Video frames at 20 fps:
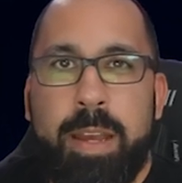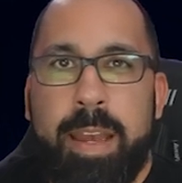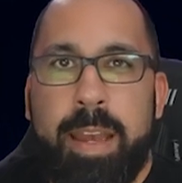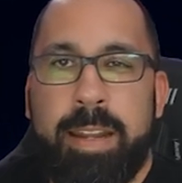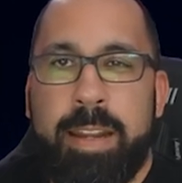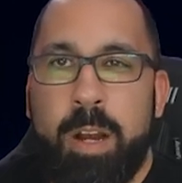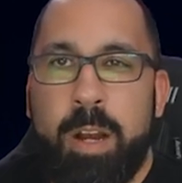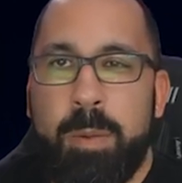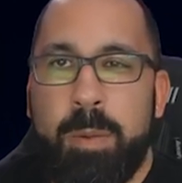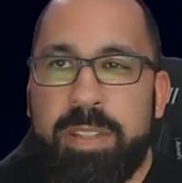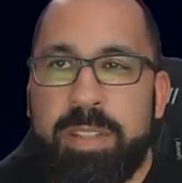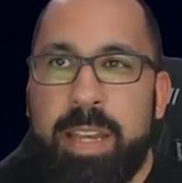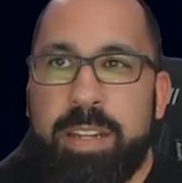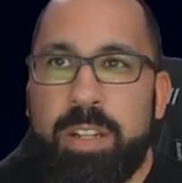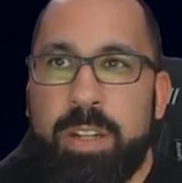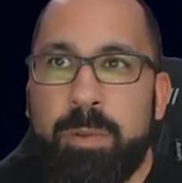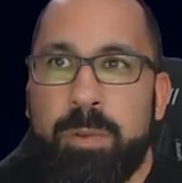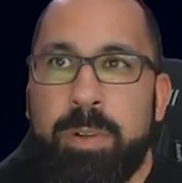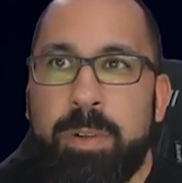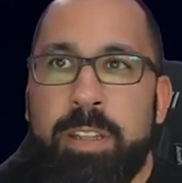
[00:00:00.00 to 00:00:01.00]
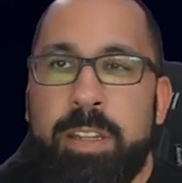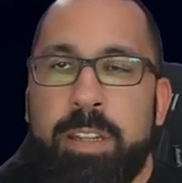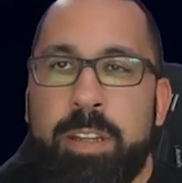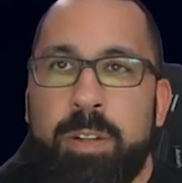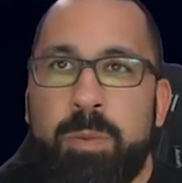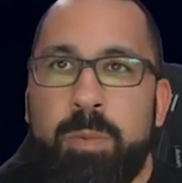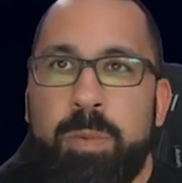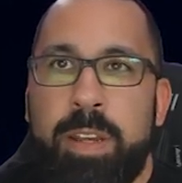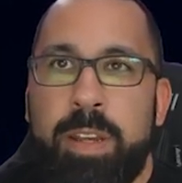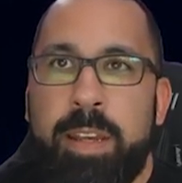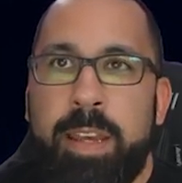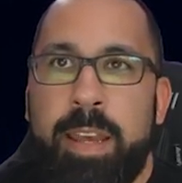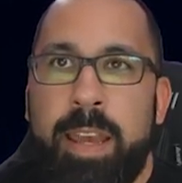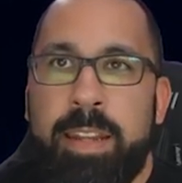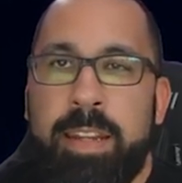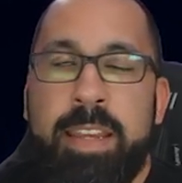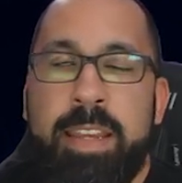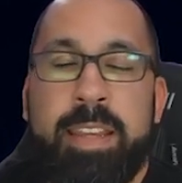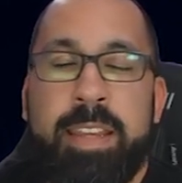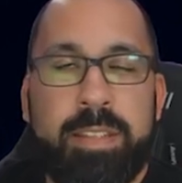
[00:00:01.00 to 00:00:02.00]
and Helm is actually a really good
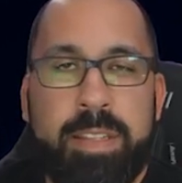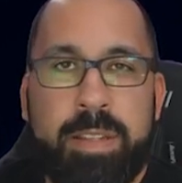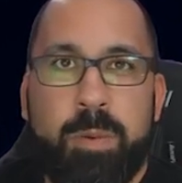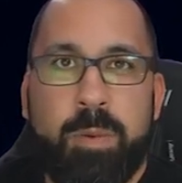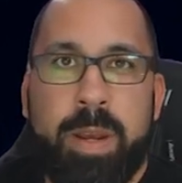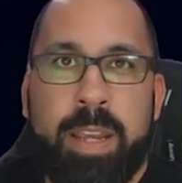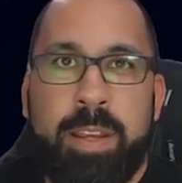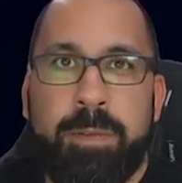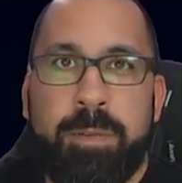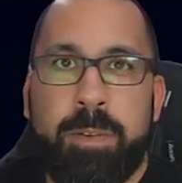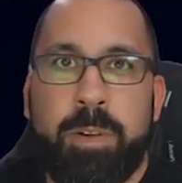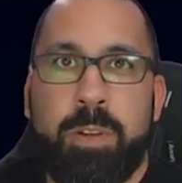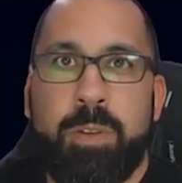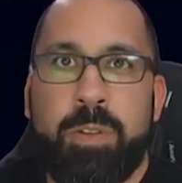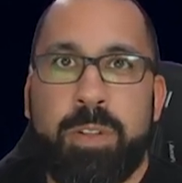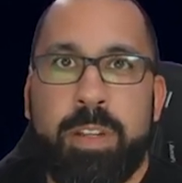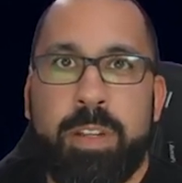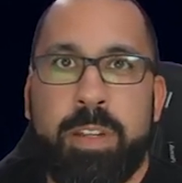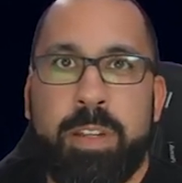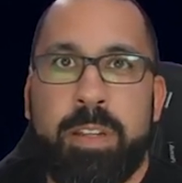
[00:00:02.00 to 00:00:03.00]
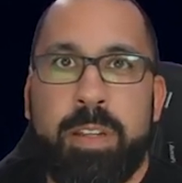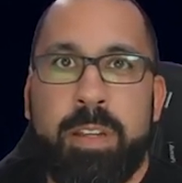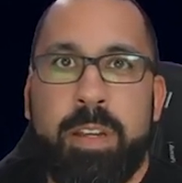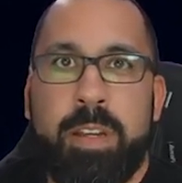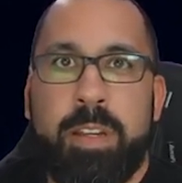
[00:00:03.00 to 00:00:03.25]
and easy way for you to